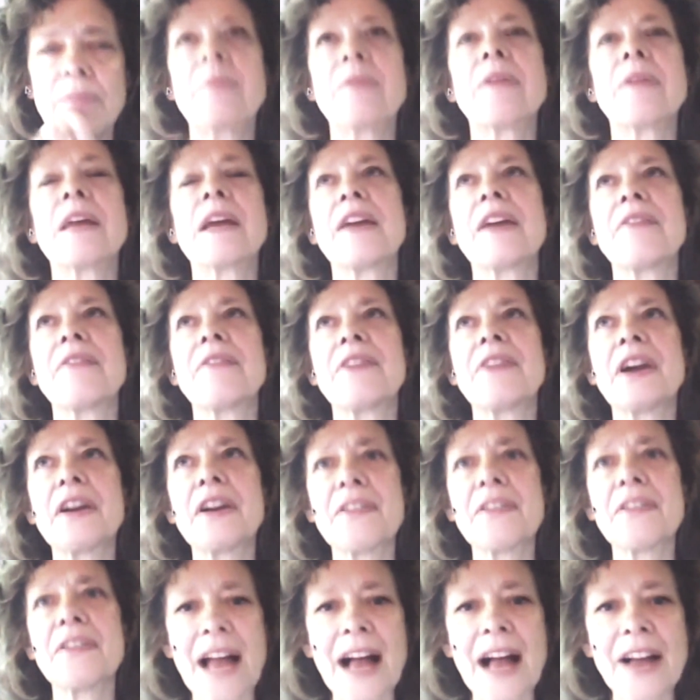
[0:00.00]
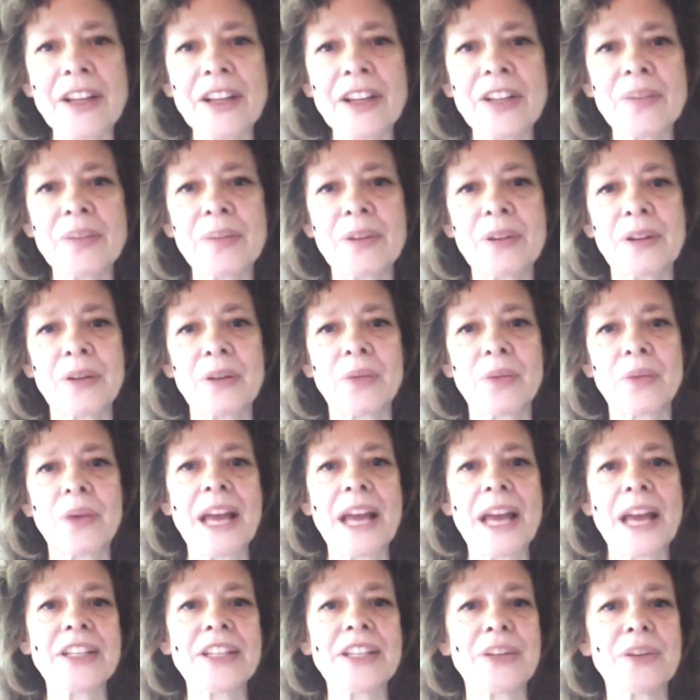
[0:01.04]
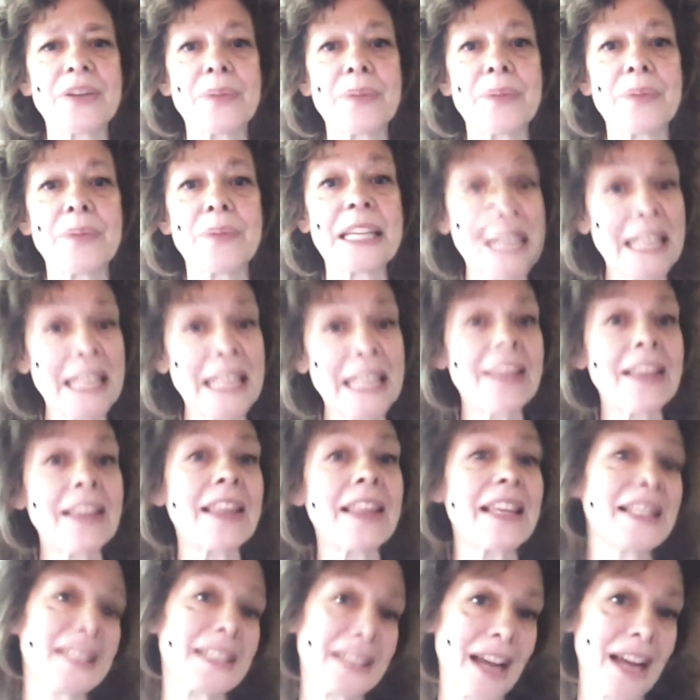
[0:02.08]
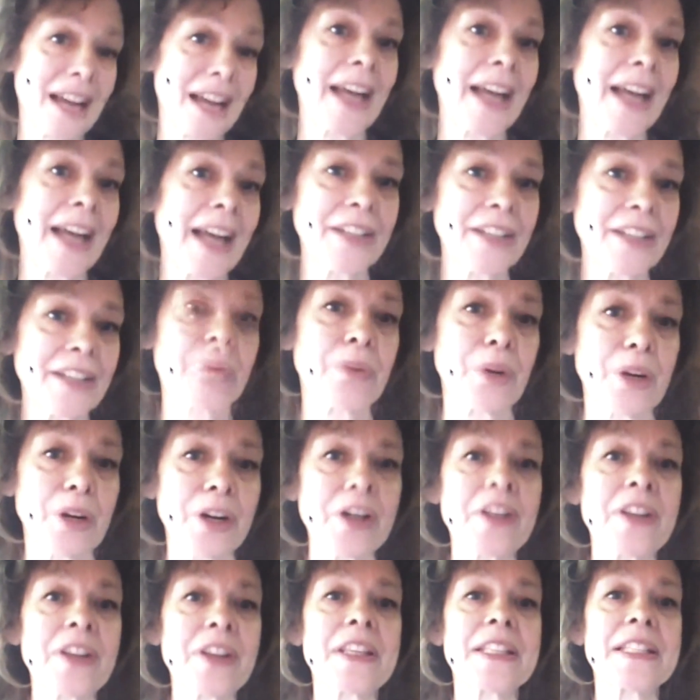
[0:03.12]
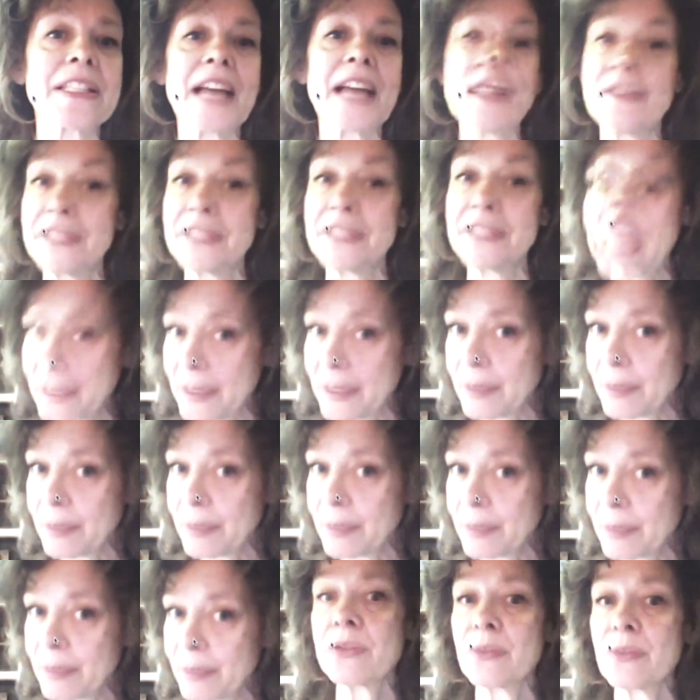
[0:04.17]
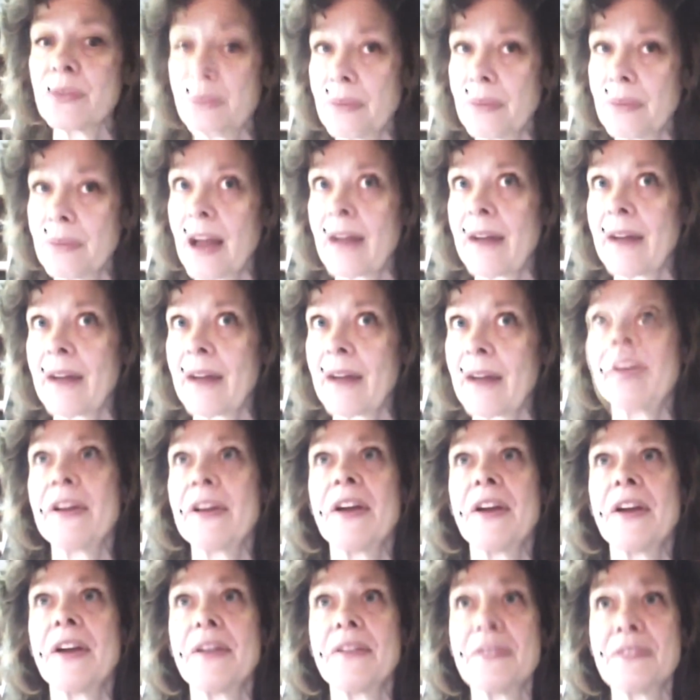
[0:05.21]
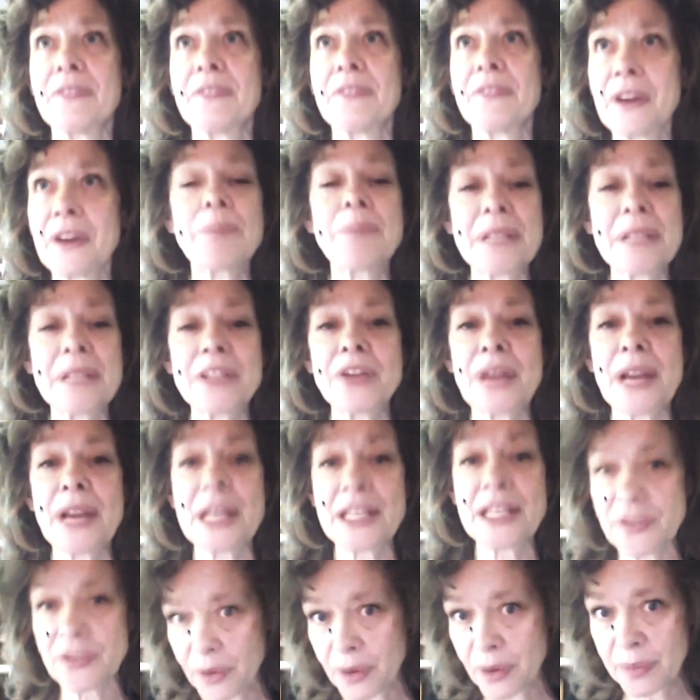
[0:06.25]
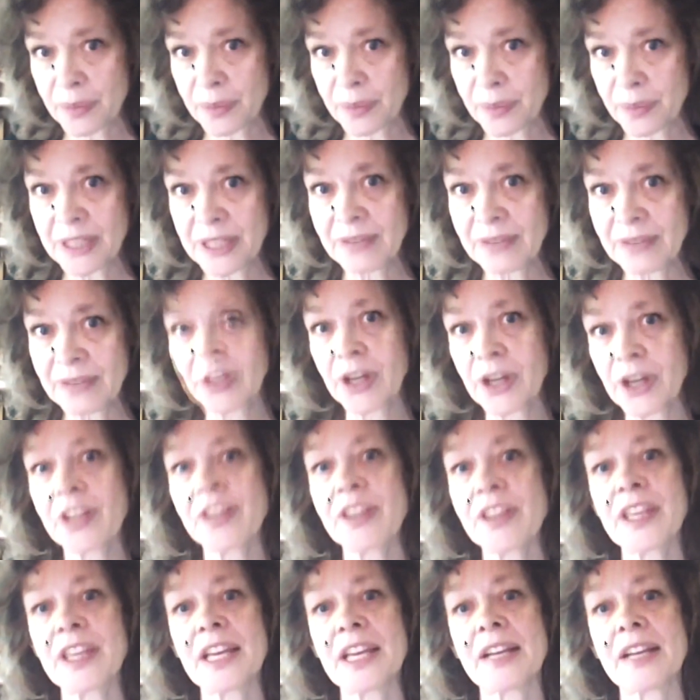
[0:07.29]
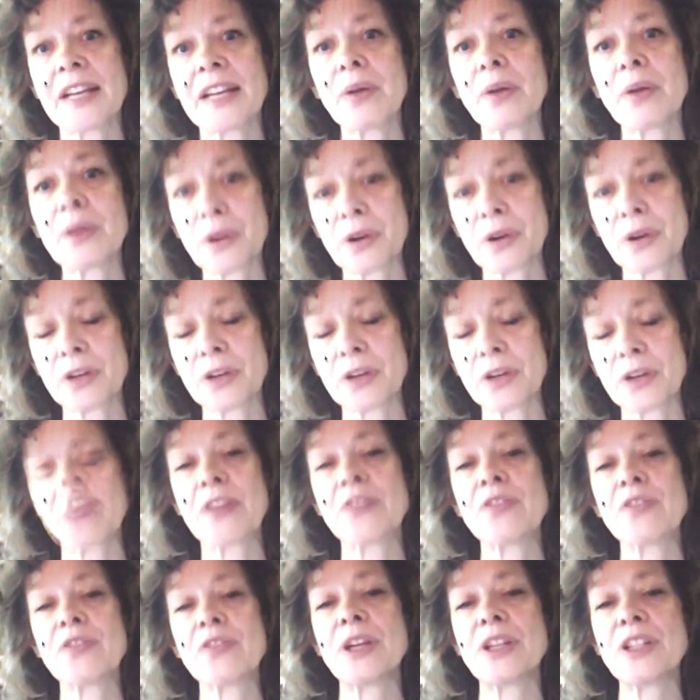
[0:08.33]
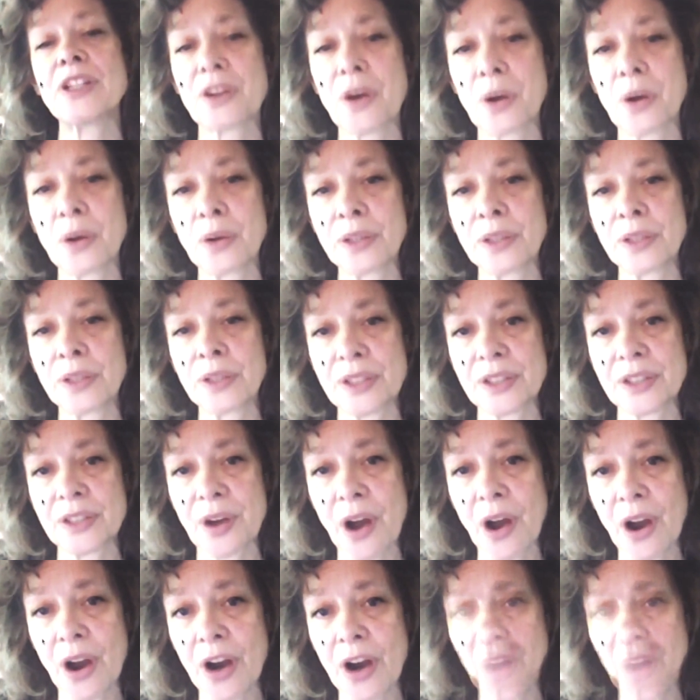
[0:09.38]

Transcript: a very valuable way way to begin this kind of work, this kind of deeper, very deeply transformative work that both core transformation and wholeness are.